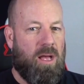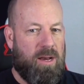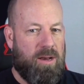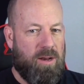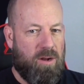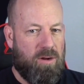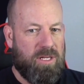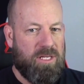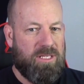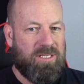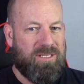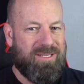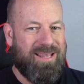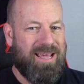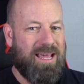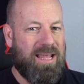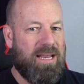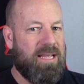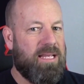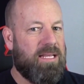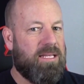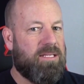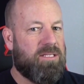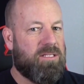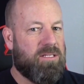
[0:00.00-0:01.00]
Notice
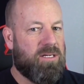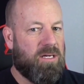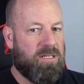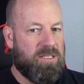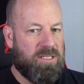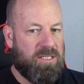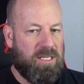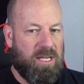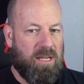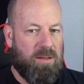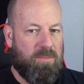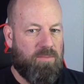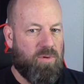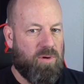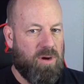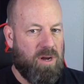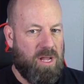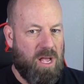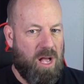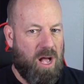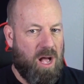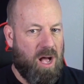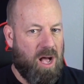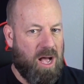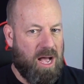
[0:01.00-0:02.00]
that it starts to get
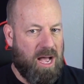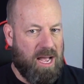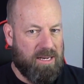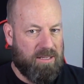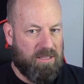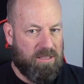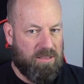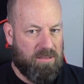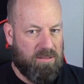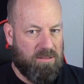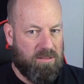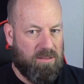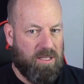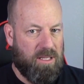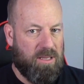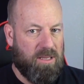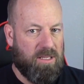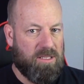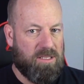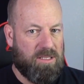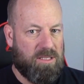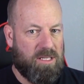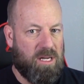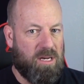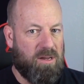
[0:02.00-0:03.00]
pretty hot in
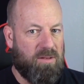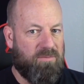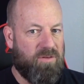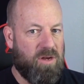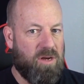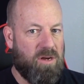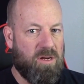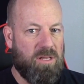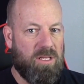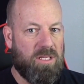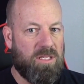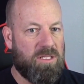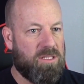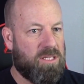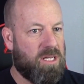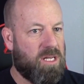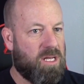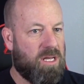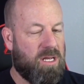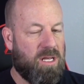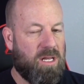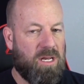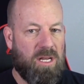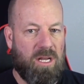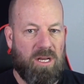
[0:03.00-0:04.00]
the sun. If you're in the
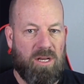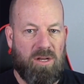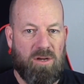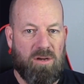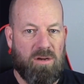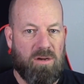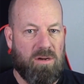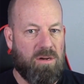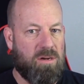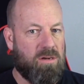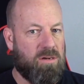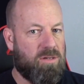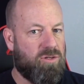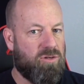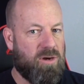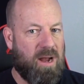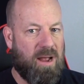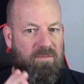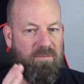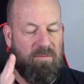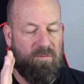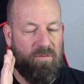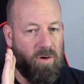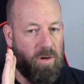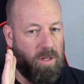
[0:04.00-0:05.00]
sun and you're
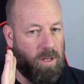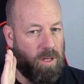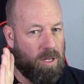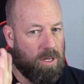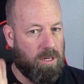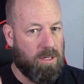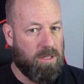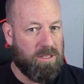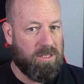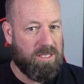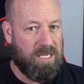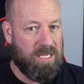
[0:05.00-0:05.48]
driving for a long